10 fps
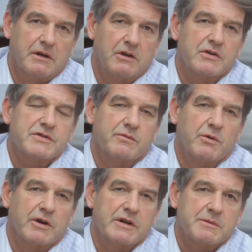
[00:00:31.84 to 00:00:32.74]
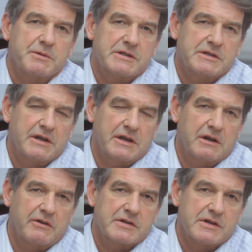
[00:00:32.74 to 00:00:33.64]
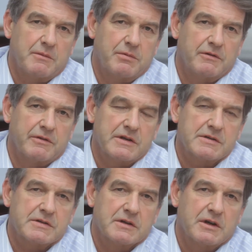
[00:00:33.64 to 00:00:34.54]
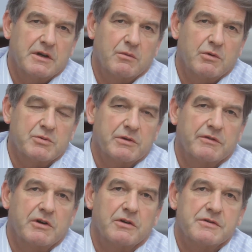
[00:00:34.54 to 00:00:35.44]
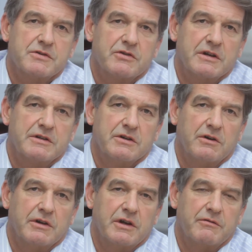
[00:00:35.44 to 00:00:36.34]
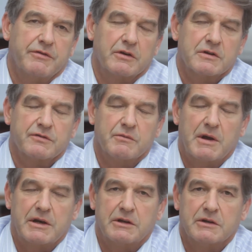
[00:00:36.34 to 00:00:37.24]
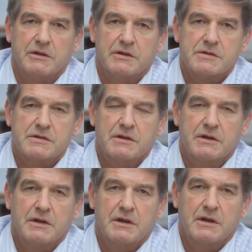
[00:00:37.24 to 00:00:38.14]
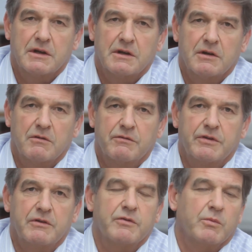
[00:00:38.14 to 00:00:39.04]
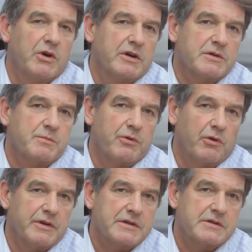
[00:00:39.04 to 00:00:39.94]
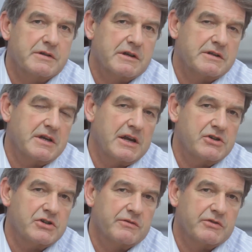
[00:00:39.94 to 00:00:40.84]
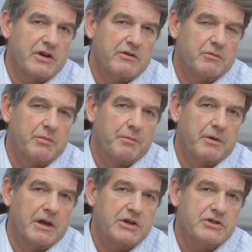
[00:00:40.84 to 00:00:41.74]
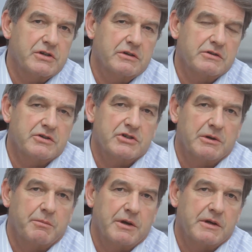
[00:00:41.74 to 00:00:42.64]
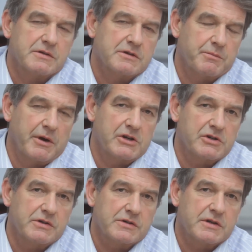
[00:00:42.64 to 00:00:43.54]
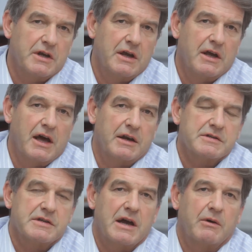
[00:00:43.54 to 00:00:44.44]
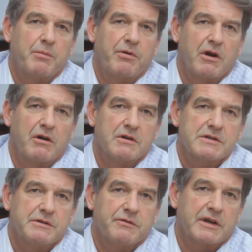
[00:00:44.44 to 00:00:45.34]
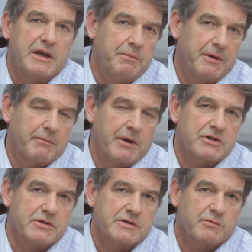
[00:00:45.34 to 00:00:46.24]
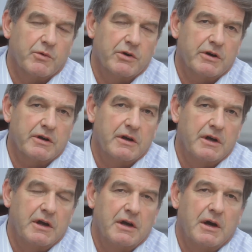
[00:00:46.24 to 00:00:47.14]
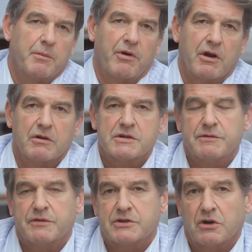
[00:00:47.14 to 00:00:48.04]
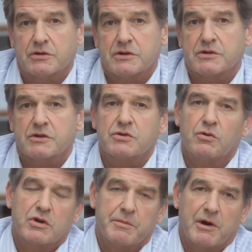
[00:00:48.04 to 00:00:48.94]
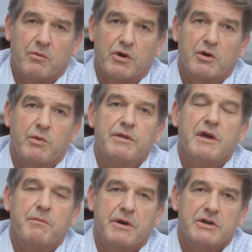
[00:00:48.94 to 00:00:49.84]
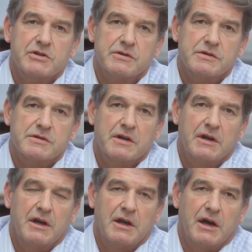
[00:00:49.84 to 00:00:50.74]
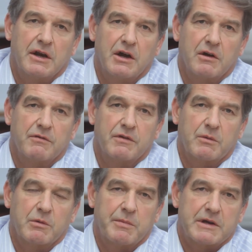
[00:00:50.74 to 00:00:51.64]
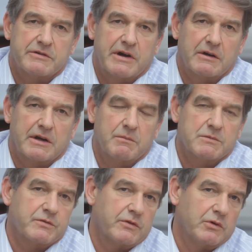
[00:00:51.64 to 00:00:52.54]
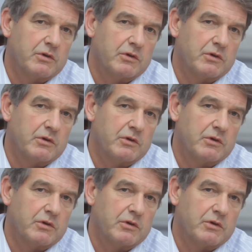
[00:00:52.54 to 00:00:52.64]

Loss of work is a particular example of this, which we have concentrated on and focused for many years. Fit for Work has brought this to the attention of the general population, to GPs and to patients, and is now a priority for keeping patients at work, a priority for doctors to talk about work with their patients, and hopefully with better outcomes for